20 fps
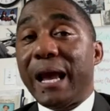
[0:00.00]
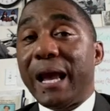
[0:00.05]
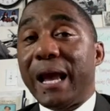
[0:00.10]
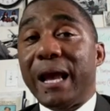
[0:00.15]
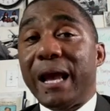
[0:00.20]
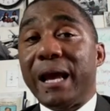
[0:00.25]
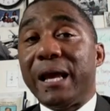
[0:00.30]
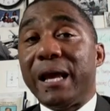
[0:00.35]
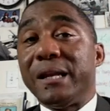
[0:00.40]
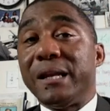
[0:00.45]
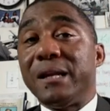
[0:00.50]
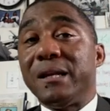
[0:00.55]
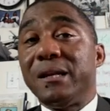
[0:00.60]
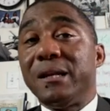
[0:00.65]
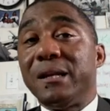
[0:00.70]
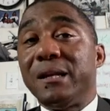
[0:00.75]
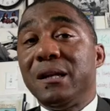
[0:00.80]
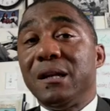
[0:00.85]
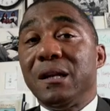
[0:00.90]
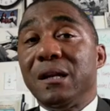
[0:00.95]

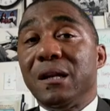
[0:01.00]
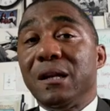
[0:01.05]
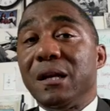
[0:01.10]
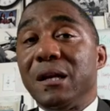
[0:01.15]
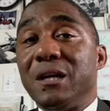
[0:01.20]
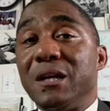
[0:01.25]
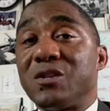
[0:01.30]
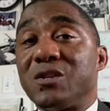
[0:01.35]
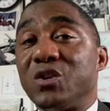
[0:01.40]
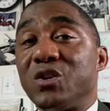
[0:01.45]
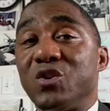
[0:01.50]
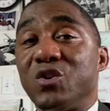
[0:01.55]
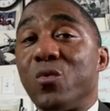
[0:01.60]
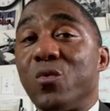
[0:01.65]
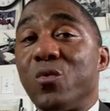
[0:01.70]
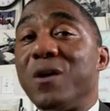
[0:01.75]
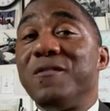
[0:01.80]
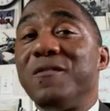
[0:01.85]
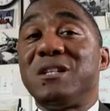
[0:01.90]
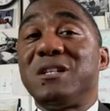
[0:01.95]
and it's a
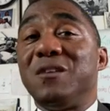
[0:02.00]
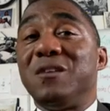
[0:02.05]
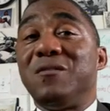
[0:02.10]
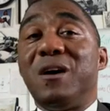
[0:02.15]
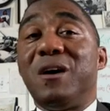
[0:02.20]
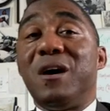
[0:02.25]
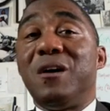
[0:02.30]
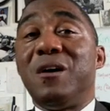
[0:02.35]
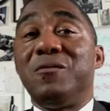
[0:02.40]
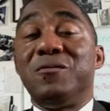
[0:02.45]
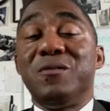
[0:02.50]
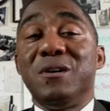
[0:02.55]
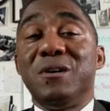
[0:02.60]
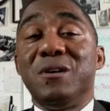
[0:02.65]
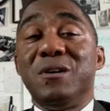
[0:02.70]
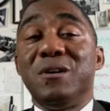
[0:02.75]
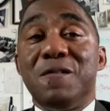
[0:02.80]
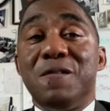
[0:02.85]
derivative of